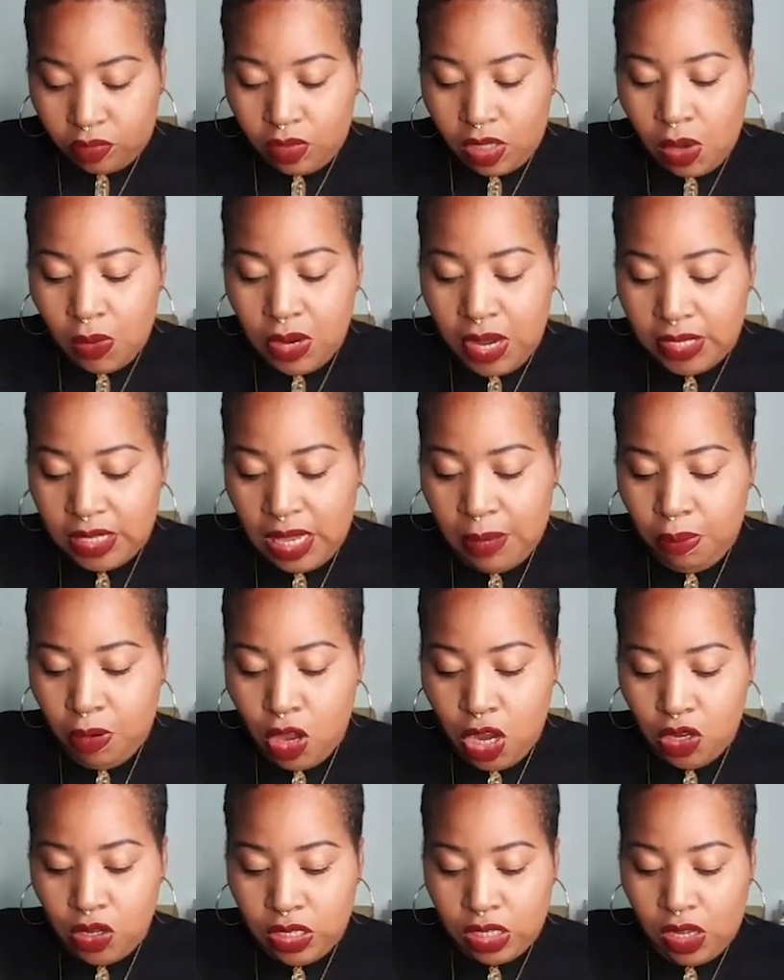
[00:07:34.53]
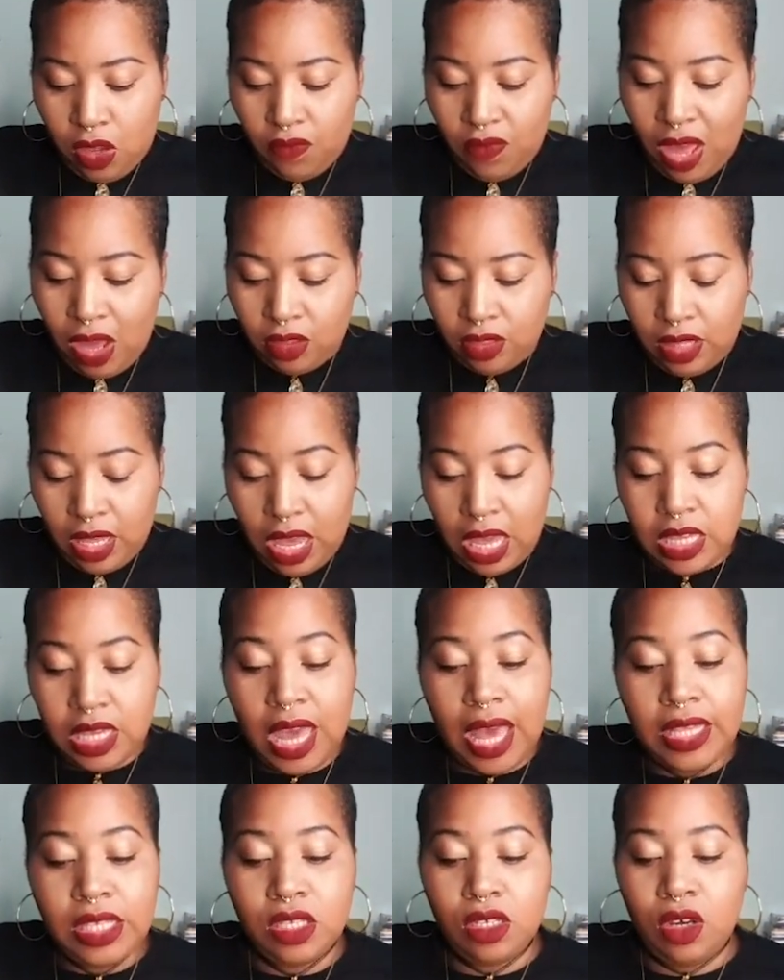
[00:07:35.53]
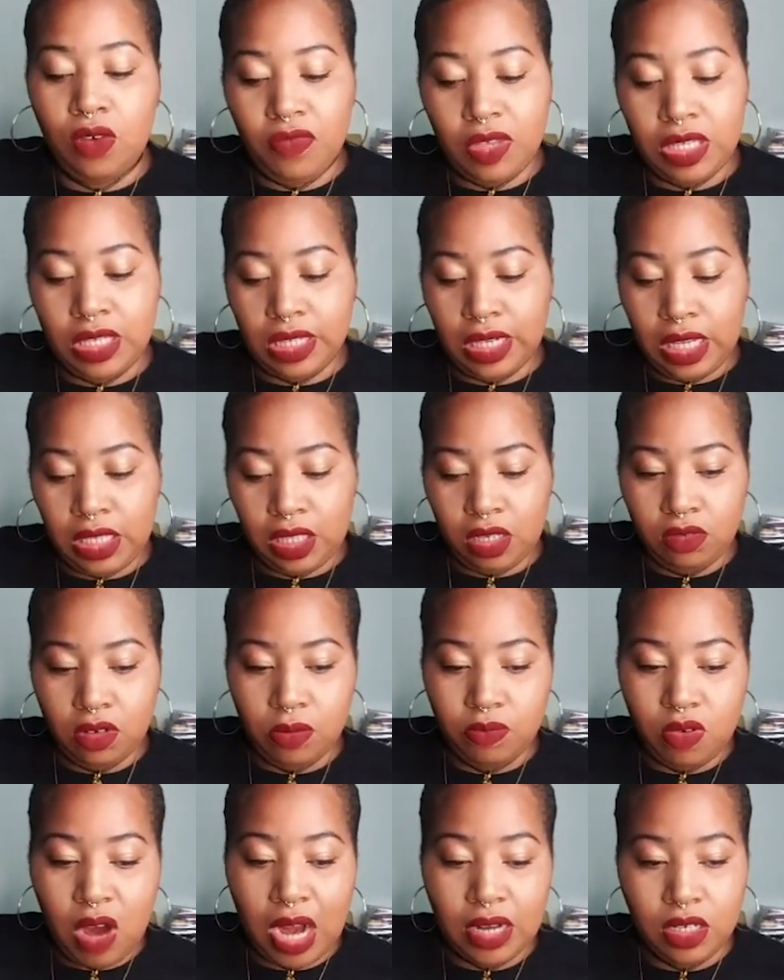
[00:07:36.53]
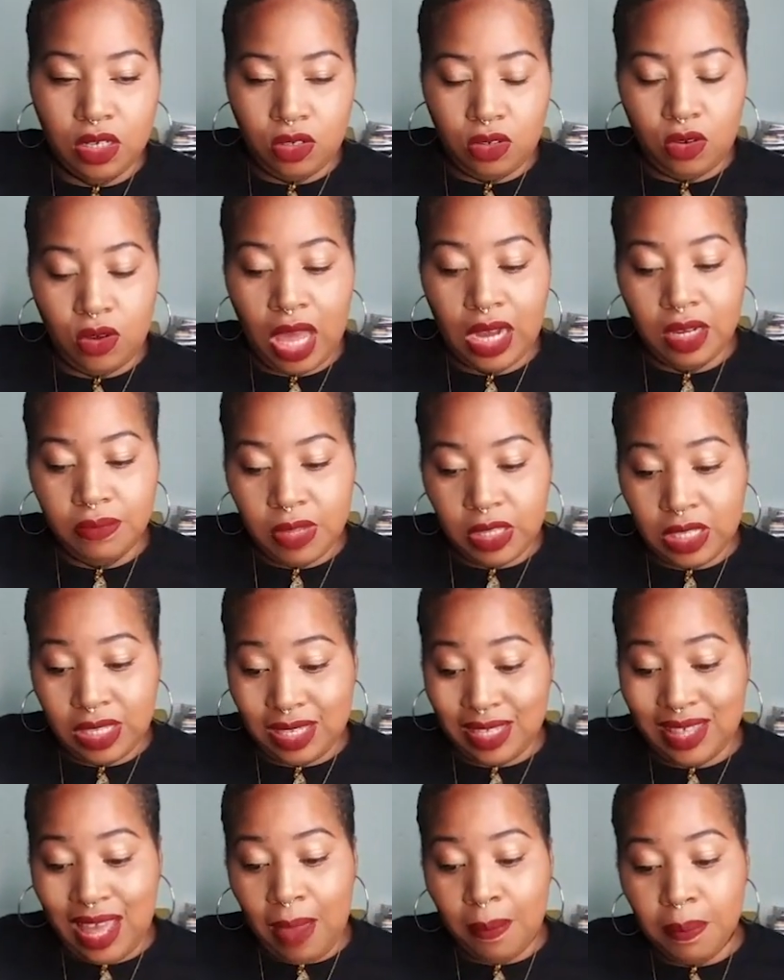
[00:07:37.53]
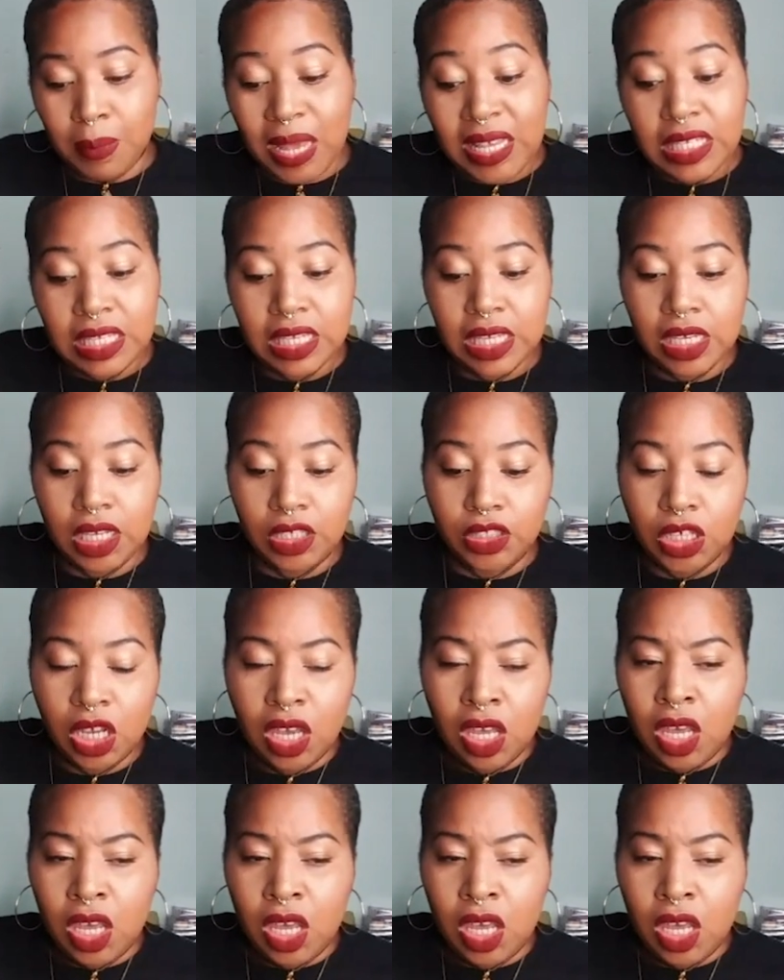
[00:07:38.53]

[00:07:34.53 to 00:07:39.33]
when I say putting yourself out there, yes, obviously there are practical elements to that message,